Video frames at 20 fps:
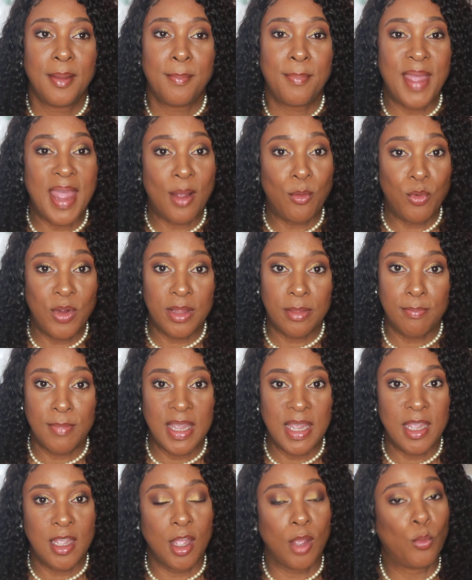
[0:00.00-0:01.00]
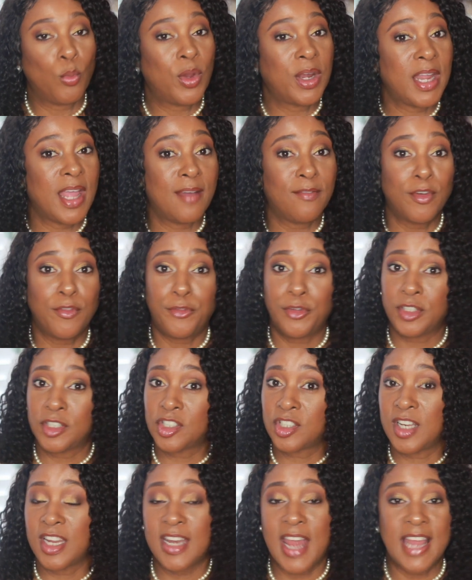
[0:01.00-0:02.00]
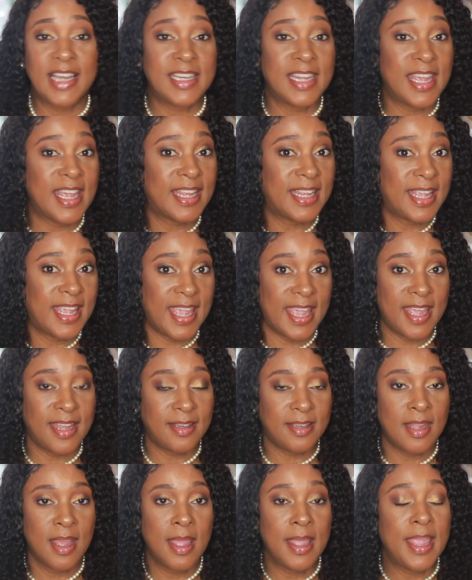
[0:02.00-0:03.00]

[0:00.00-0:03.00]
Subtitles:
bear with me and whatever footage that I did get.